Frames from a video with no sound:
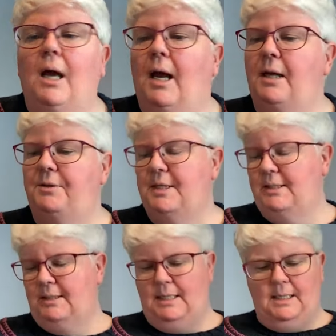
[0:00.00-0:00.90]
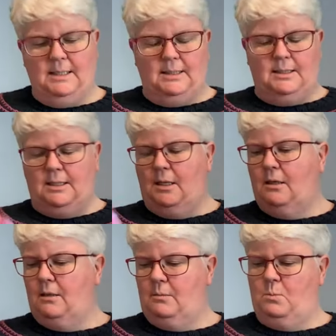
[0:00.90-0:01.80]
And this is
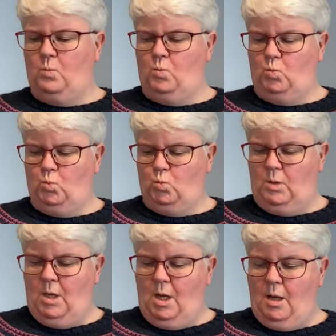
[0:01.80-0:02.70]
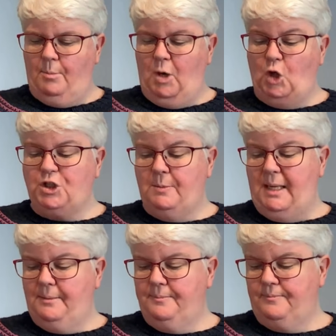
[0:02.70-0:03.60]

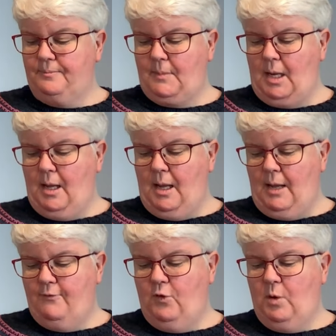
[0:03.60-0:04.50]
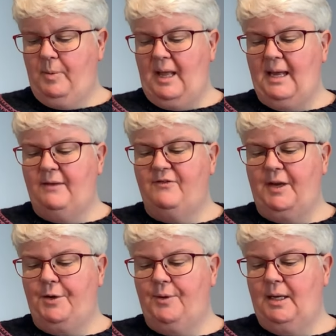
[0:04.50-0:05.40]
blossoming, four ply
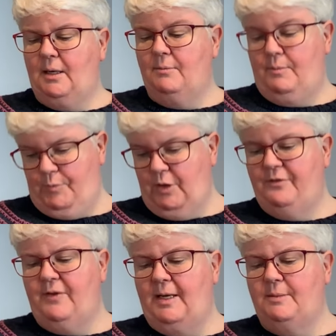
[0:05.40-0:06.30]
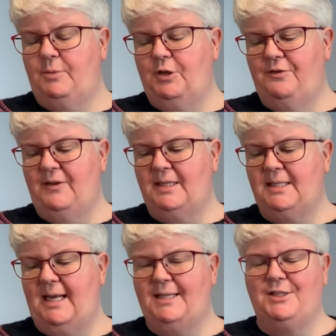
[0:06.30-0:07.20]
fingering, blue face
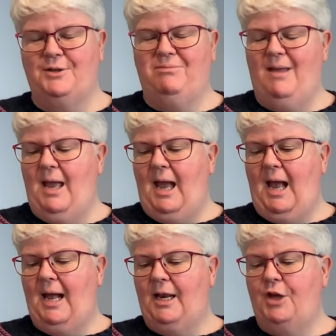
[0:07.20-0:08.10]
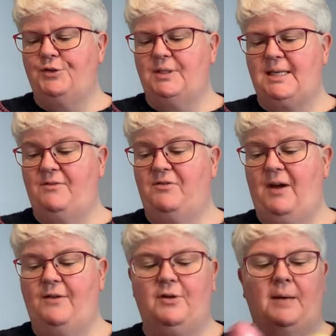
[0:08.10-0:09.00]
Leicester, and
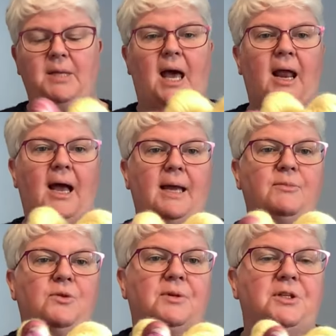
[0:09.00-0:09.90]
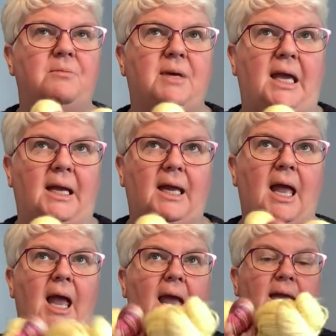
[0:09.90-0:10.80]
175 grams. And I am going to make
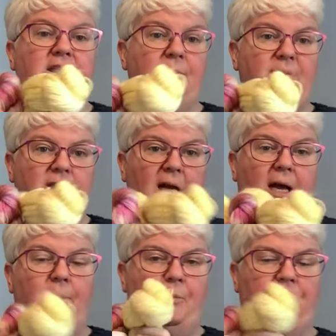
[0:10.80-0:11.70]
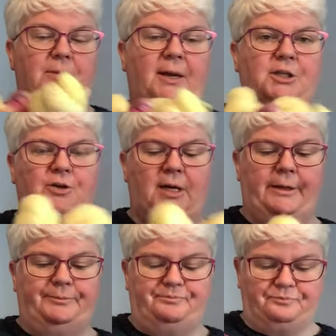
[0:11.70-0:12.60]
a jimmy jab. I'll put the picture
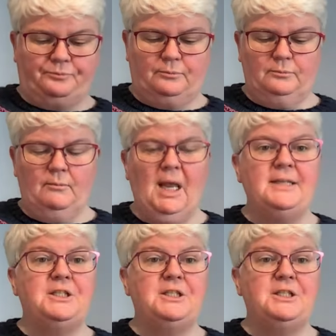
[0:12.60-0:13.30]
here. A